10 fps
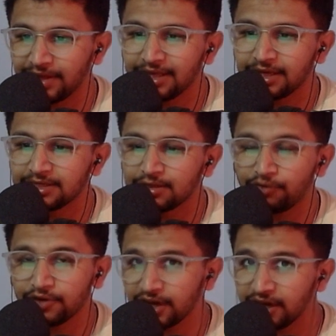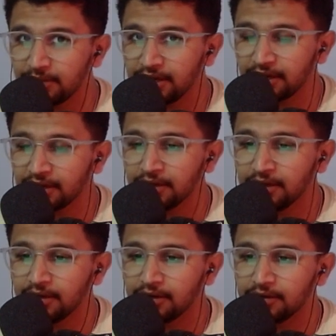thing is, after enabling,
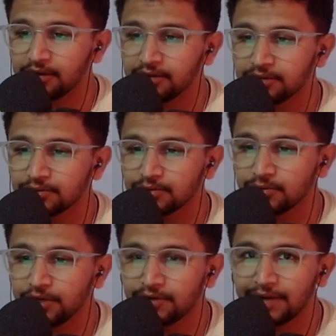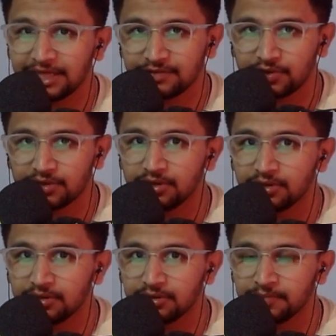so it will ask for
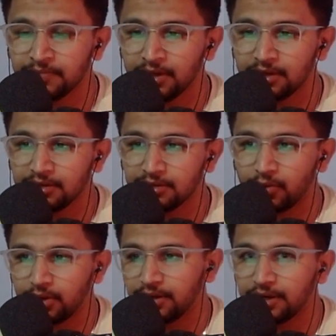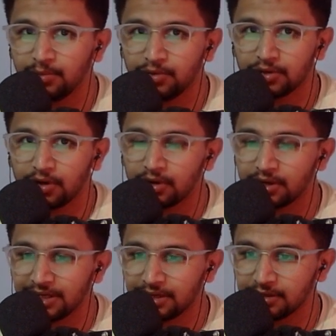the reboot
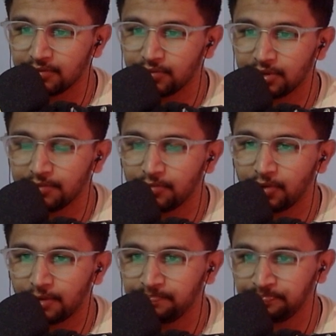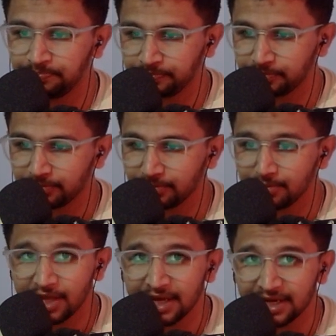or
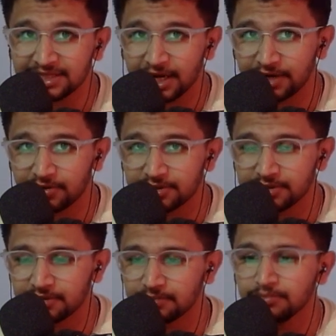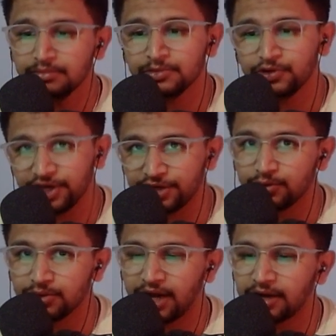restart your system. You need to
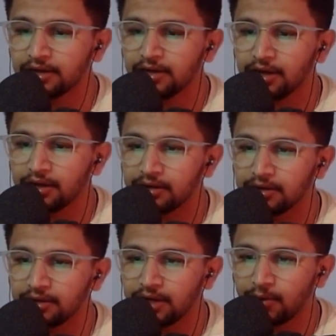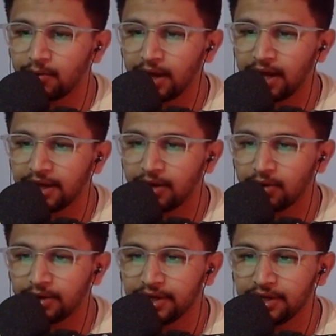do that. Now I
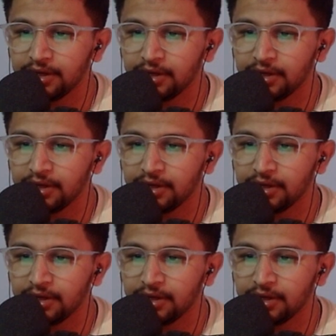already